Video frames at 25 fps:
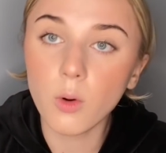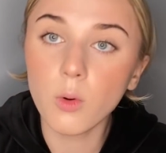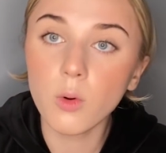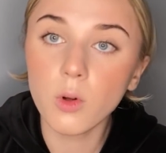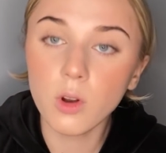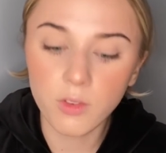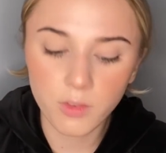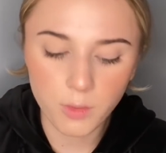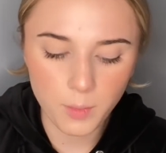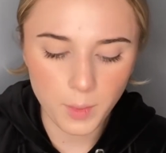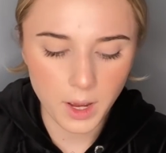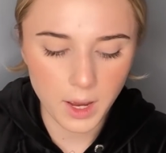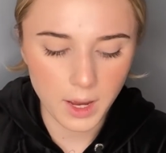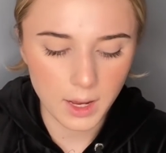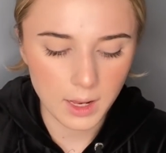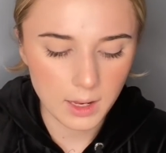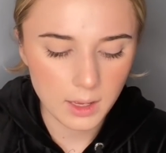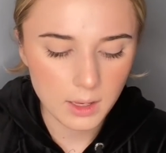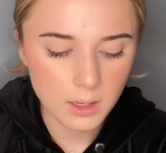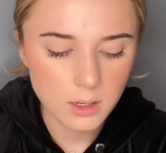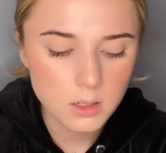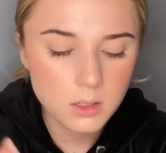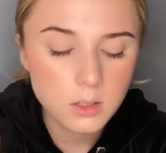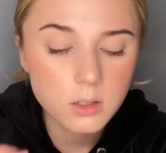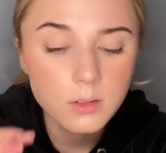all over my
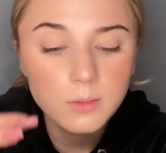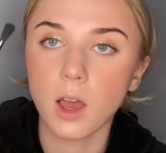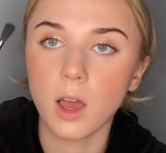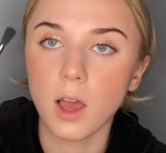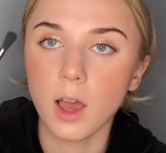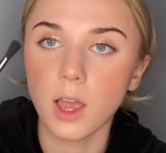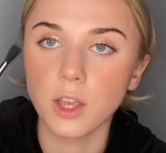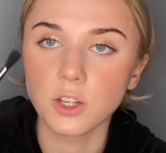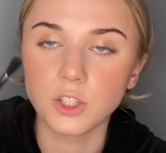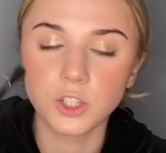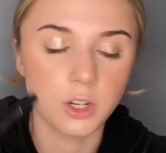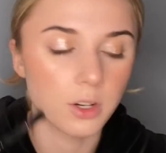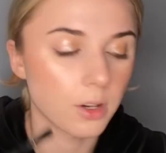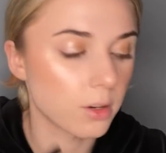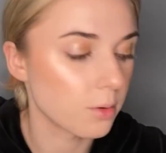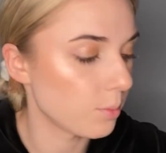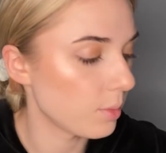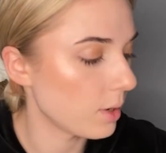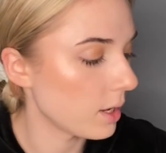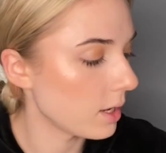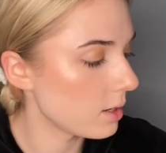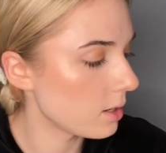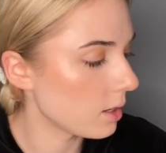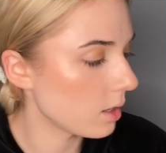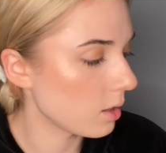eyelid eyeshadow
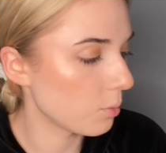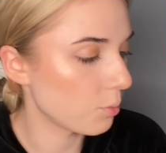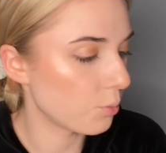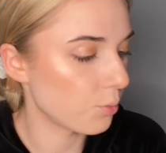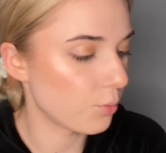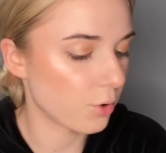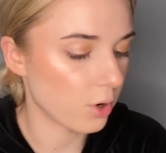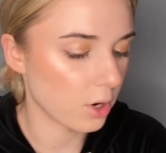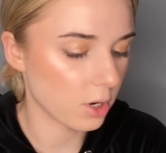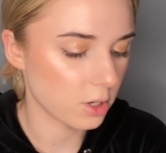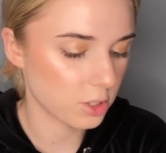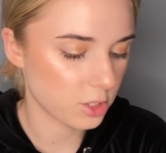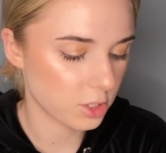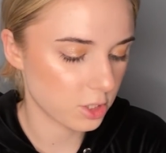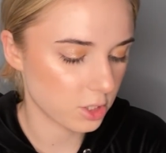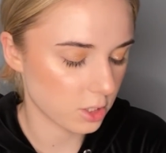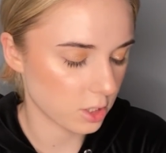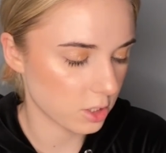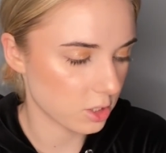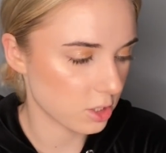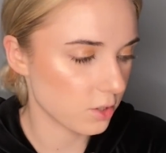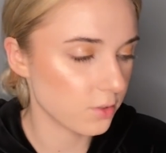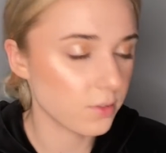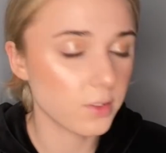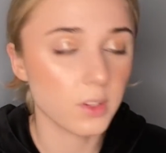blending brush.
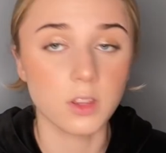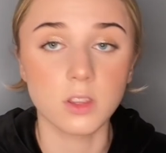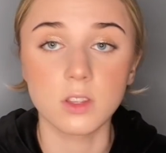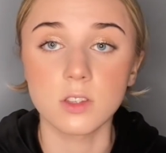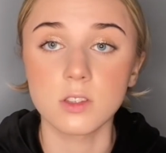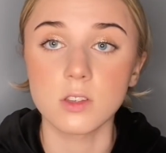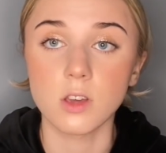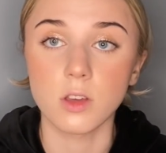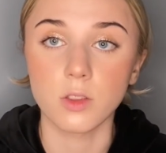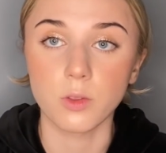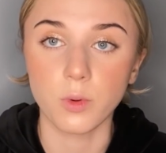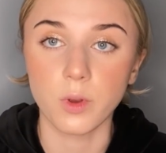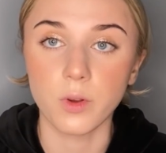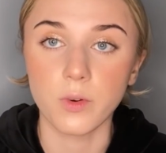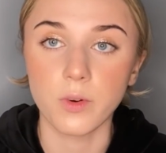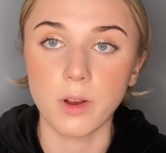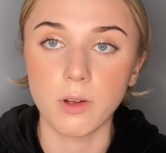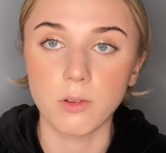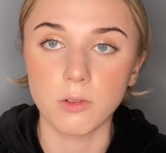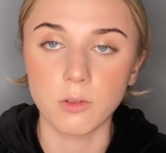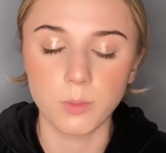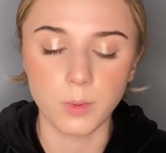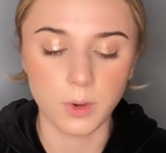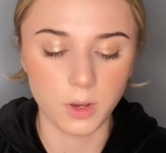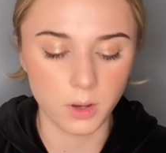should have done this the other way
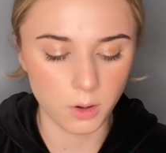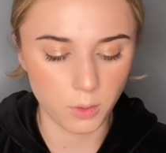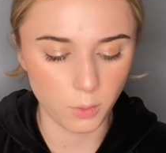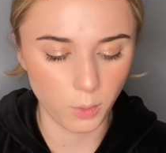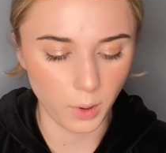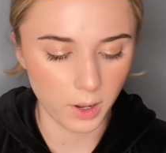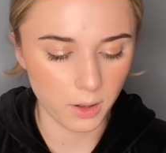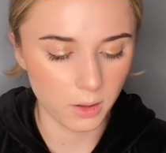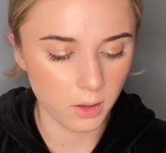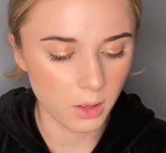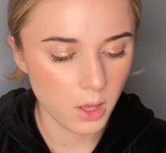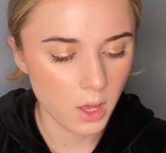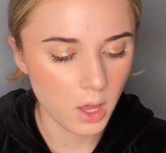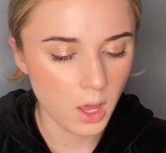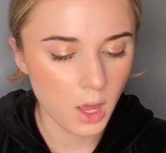around, but oh well.